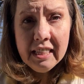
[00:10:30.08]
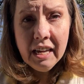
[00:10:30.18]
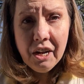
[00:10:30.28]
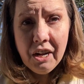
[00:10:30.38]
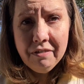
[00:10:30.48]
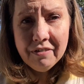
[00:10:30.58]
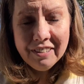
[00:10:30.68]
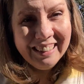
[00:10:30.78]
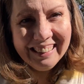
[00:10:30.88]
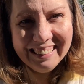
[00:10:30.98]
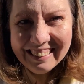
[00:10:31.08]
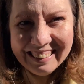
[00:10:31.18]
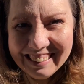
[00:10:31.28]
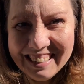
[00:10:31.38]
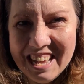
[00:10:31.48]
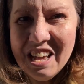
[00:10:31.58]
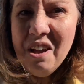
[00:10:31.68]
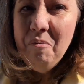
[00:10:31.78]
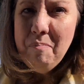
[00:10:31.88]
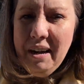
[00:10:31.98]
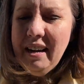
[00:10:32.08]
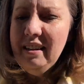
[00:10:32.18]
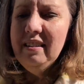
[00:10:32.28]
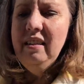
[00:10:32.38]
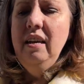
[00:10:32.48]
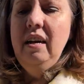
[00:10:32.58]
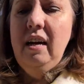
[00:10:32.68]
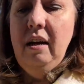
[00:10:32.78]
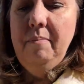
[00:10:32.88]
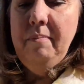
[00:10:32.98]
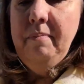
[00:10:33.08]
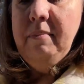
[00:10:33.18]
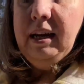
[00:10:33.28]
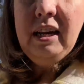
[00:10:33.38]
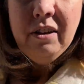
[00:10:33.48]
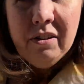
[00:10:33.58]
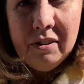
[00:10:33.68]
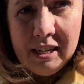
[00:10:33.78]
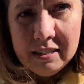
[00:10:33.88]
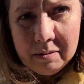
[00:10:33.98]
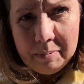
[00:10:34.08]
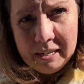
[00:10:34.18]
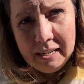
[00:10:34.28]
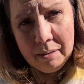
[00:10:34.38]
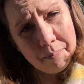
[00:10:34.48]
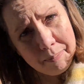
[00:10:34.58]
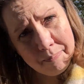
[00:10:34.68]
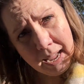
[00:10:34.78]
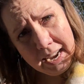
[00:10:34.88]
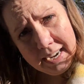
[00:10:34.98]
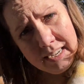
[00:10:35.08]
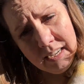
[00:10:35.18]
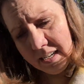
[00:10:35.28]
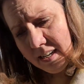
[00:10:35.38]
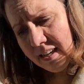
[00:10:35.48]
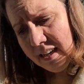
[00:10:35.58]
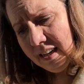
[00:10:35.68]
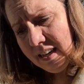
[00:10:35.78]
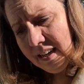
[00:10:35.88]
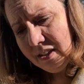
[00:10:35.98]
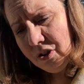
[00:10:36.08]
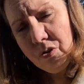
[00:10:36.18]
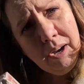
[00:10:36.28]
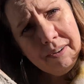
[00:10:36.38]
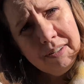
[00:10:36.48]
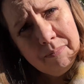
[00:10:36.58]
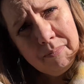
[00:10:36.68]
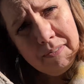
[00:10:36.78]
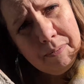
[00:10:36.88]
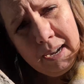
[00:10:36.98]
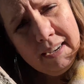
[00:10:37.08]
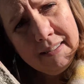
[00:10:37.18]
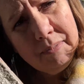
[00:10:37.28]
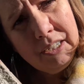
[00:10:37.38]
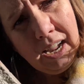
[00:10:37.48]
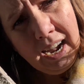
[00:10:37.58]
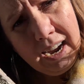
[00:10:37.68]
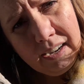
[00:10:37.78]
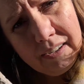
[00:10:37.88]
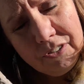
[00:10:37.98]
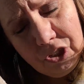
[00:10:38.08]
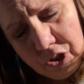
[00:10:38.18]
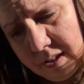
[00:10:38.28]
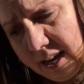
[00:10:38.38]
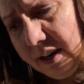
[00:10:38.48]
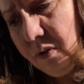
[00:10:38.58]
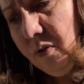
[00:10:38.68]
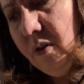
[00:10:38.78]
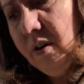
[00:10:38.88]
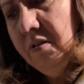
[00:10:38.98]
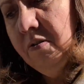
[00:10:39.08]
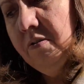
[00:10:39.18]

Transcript: that off, but it either needs to be paid to have we have to pay to someone to do that, or,